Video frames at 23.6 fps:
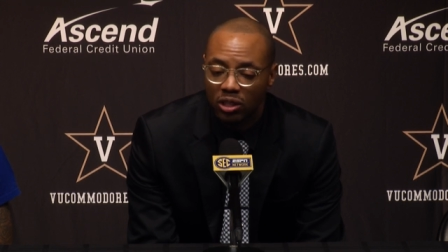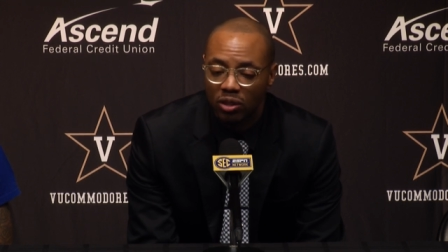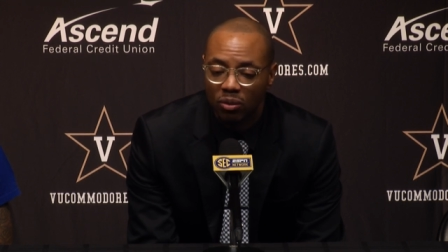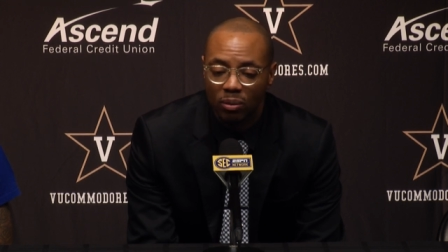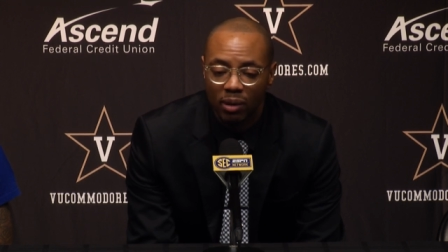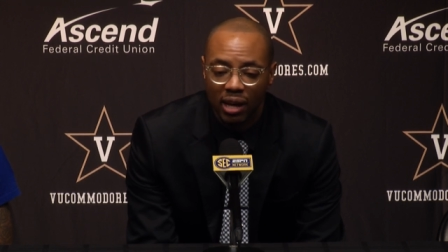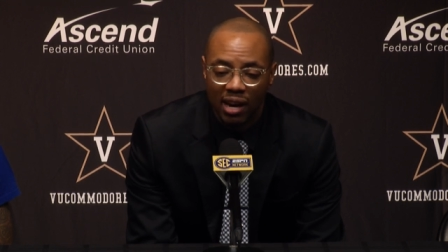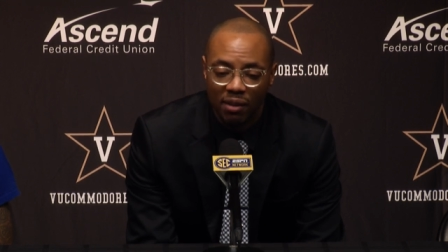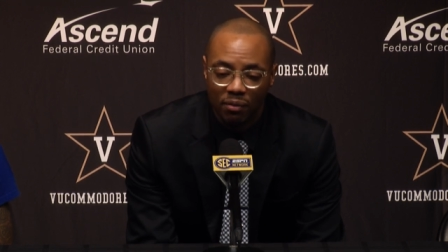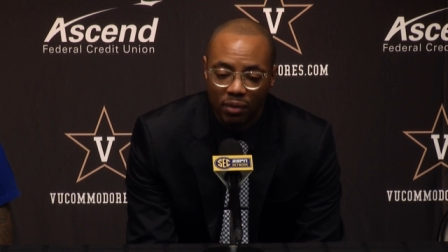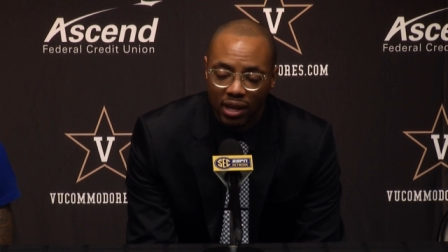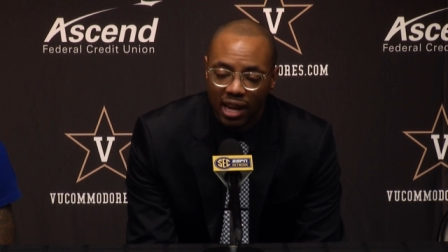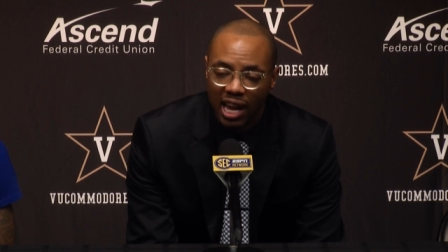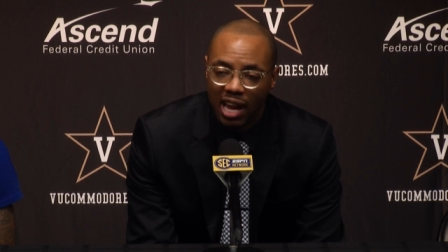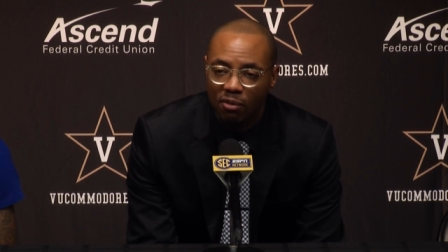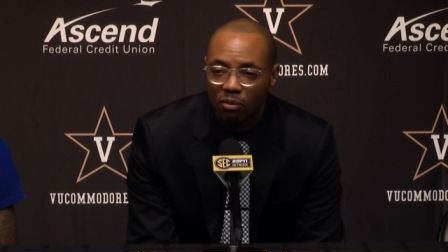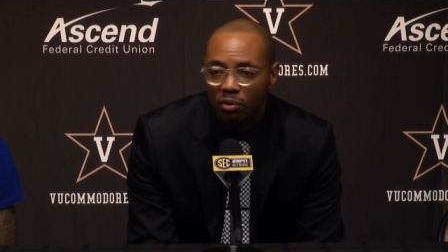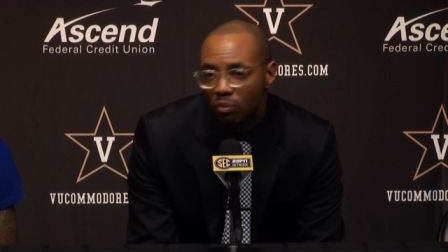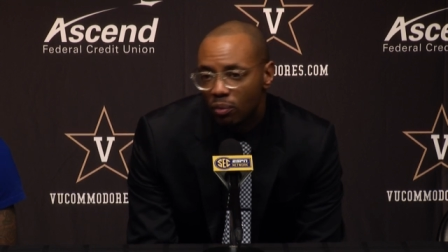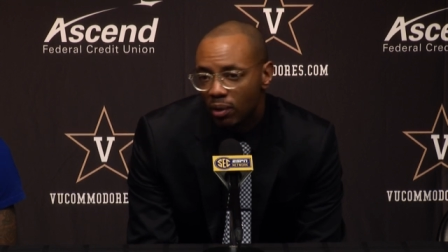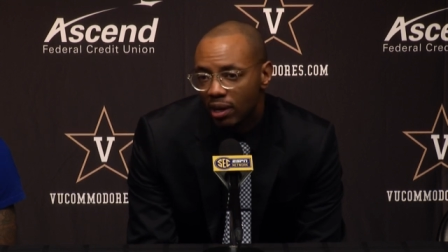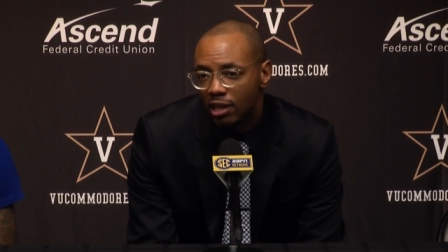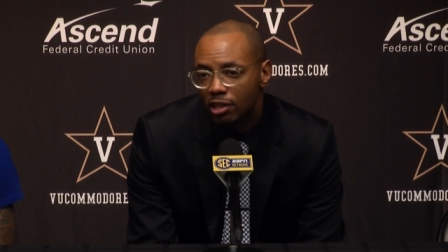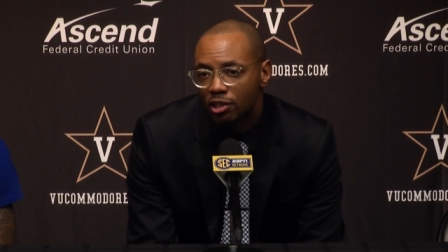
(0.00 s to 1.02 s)
that every game
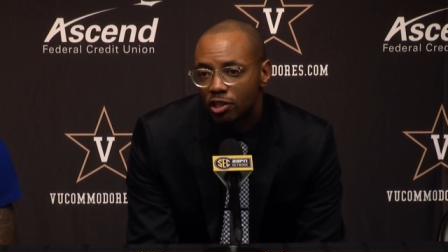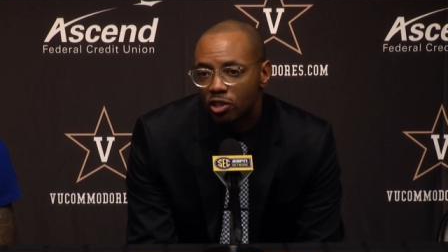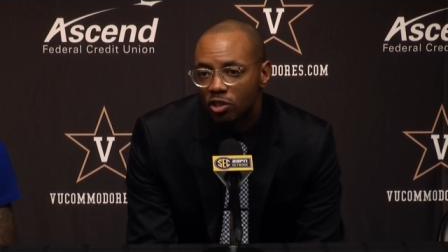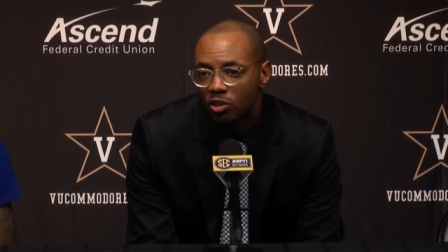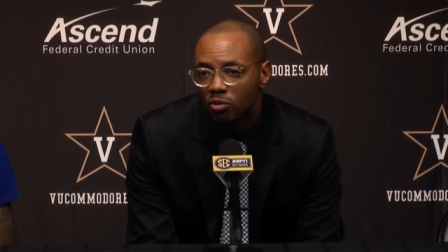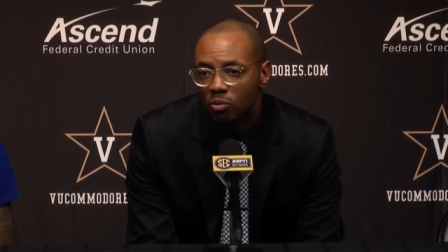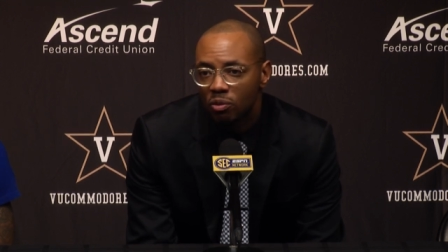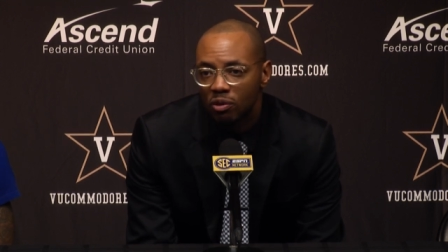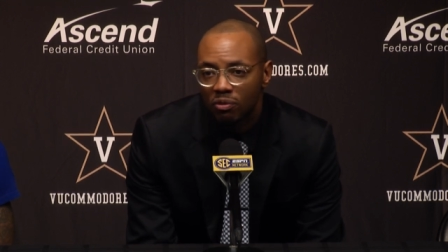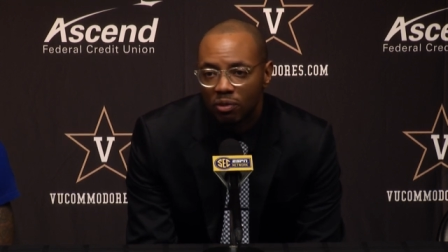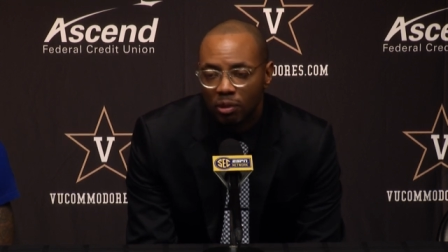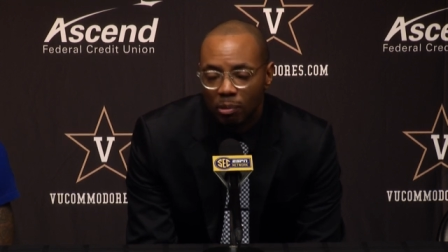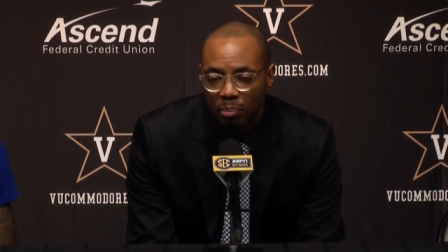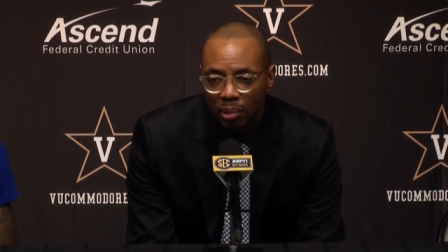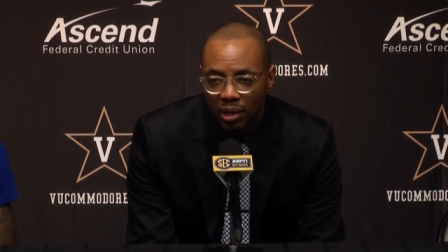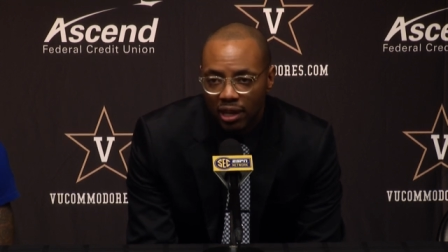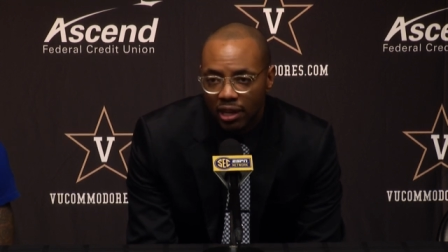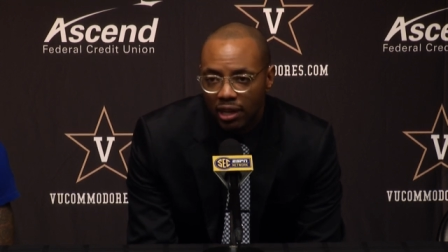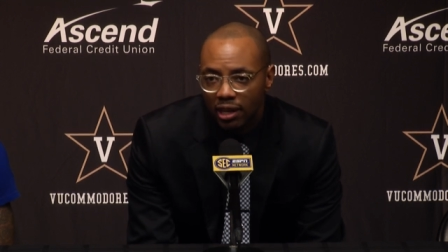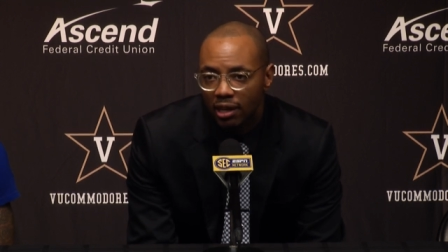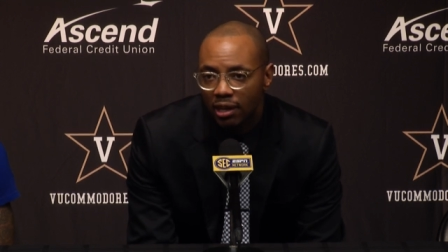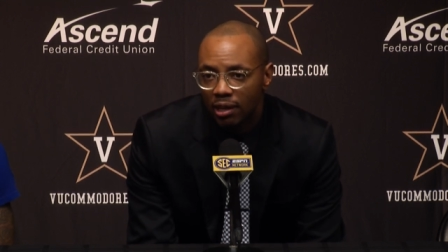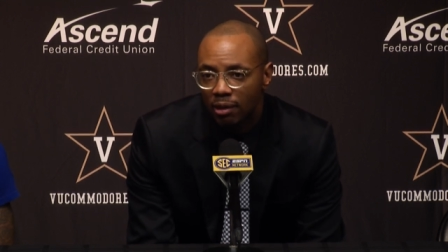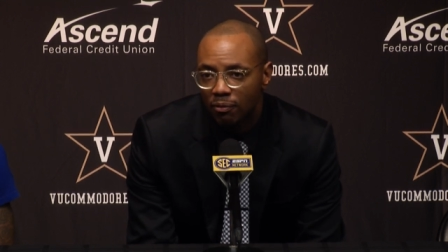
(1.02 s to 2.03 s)
we went into, we've
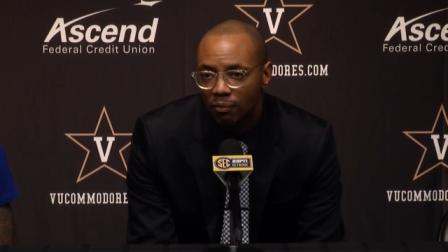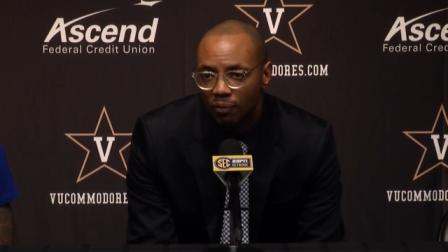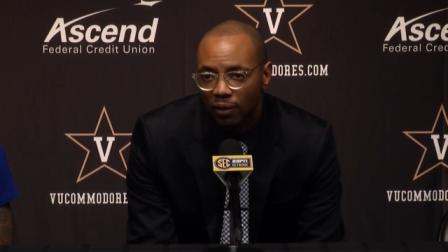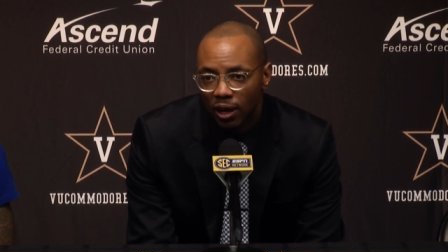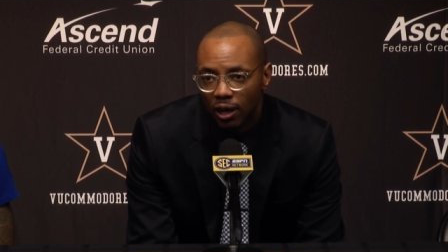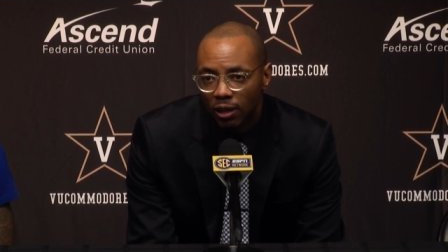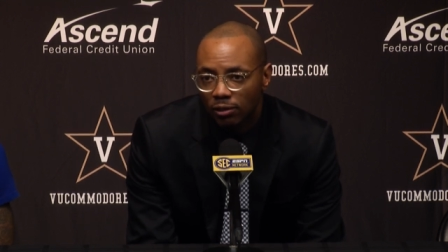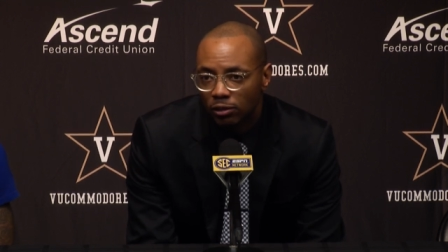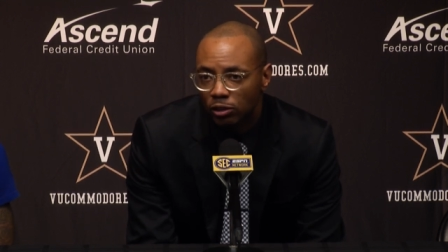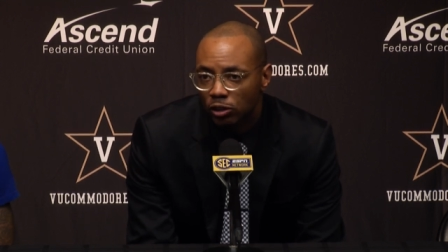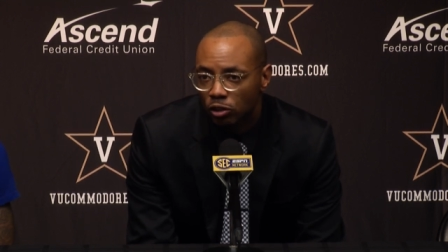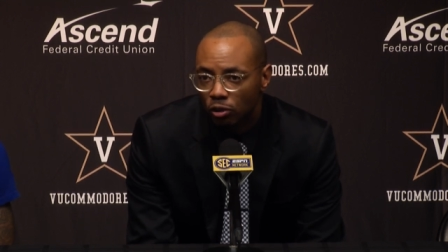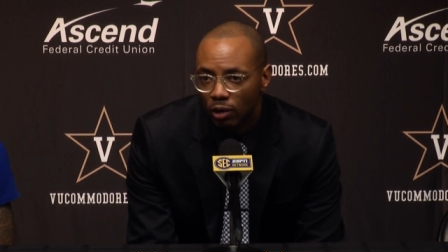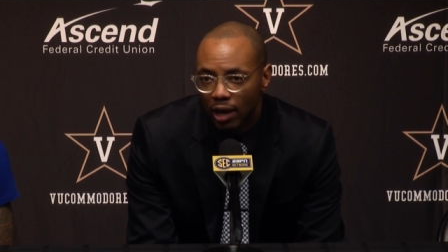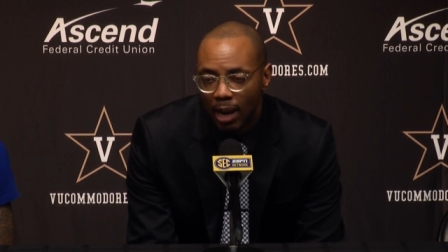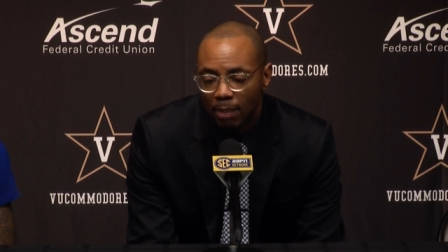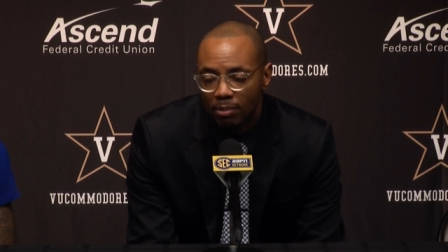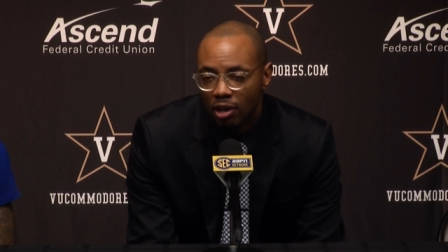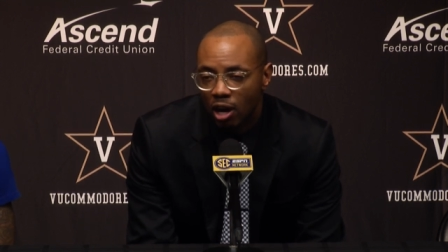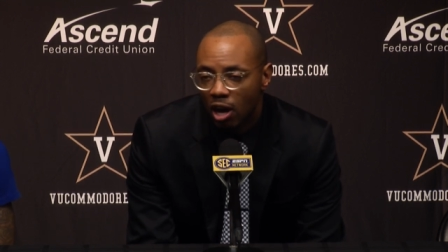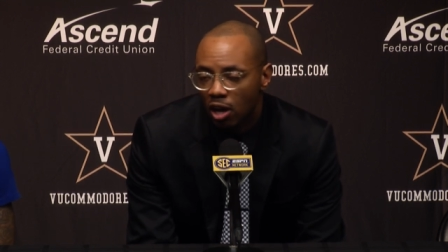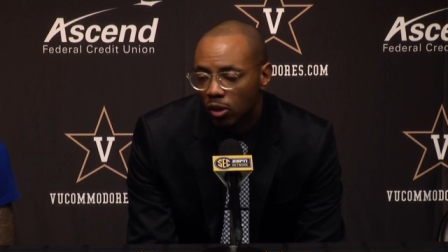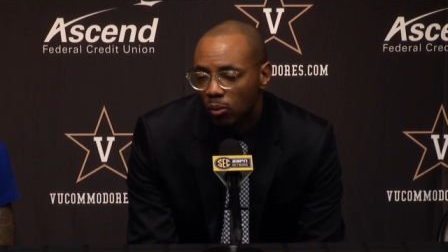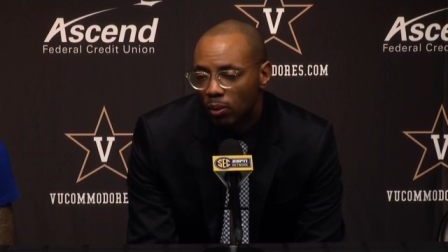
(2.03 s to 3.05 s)
competed and fought and
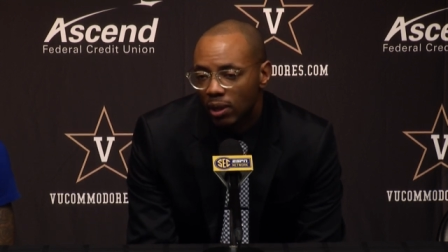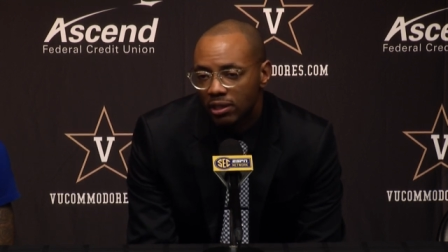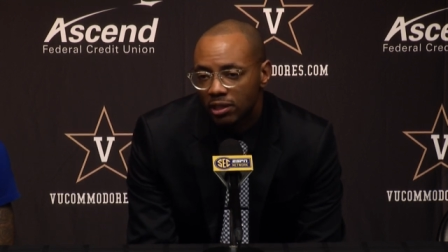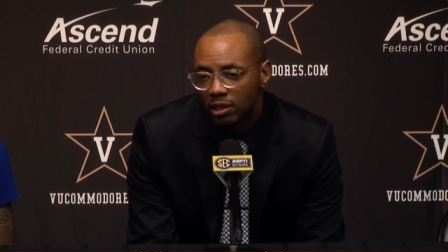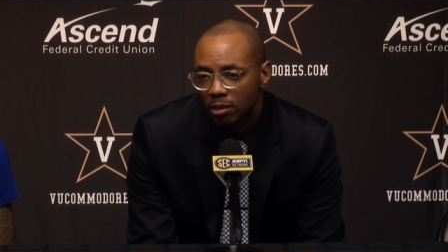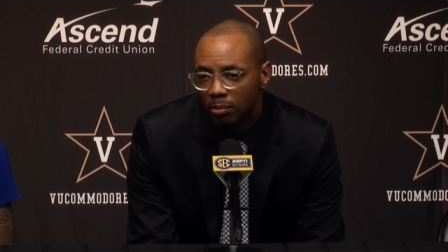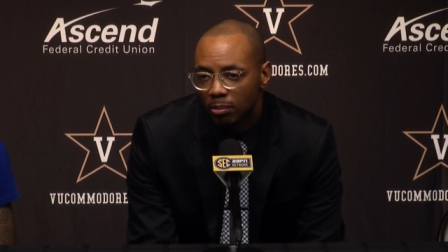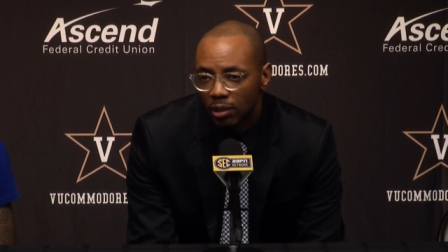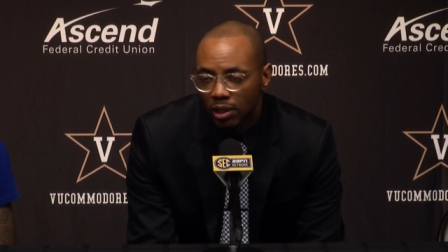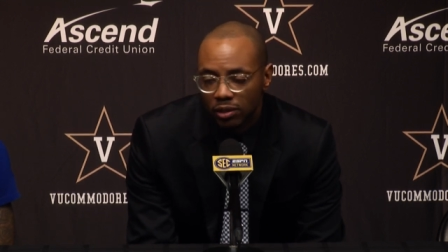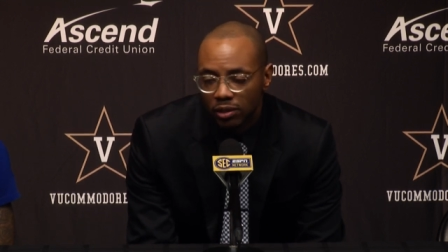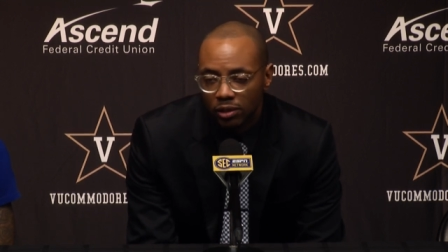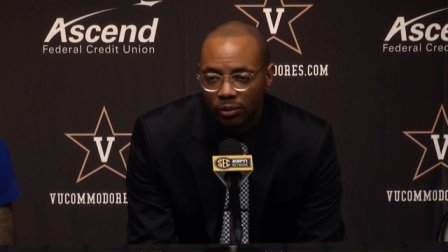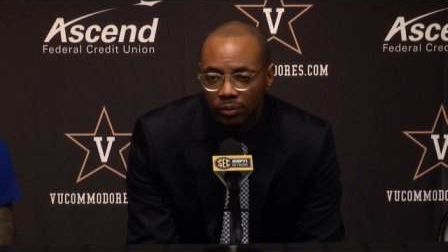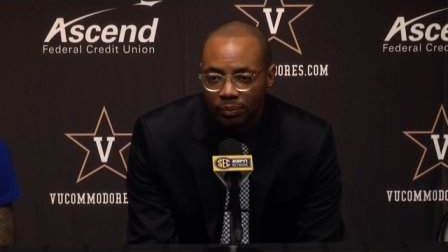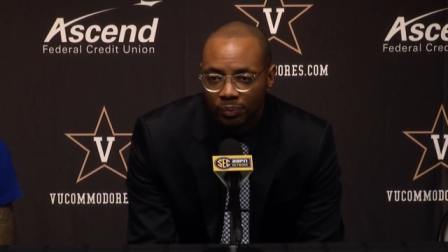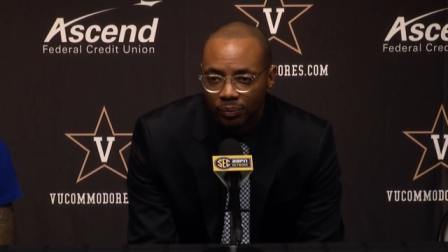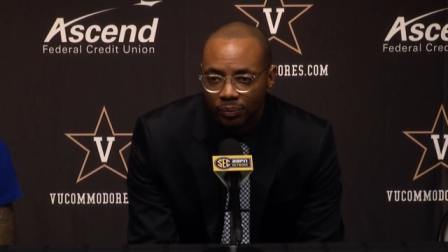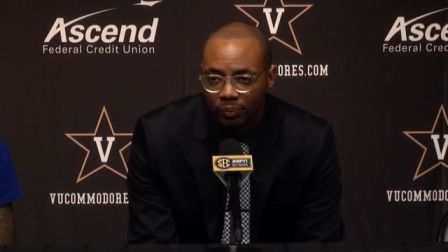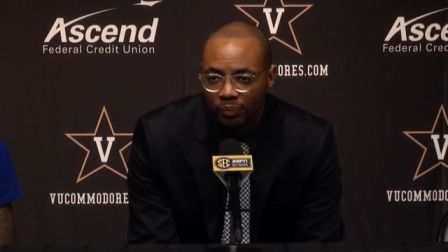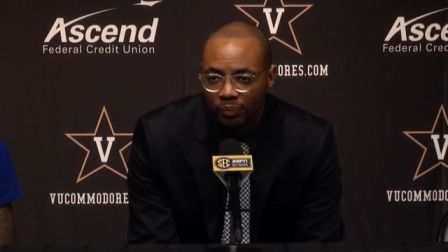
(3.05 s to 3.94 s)
scrapped all the way to the buzzer.